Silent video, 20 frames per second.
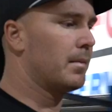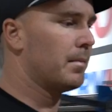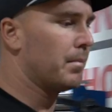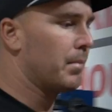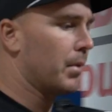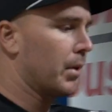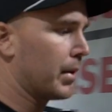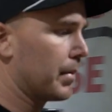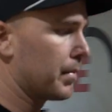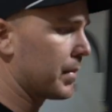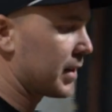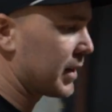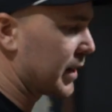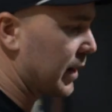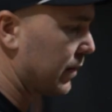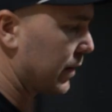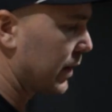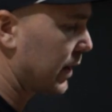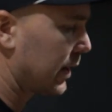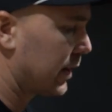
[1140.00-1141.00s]
bottom
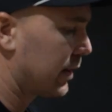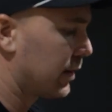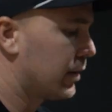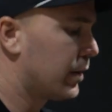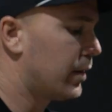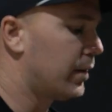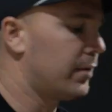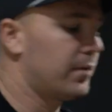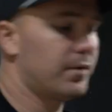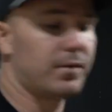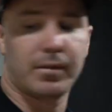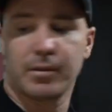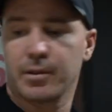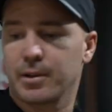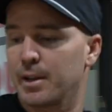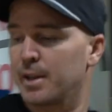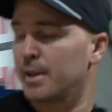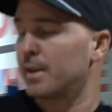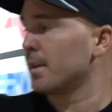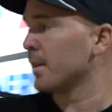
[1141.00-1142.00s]
17, top
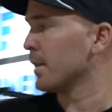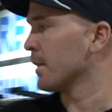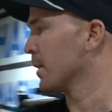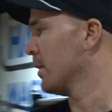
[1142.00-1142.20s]
14.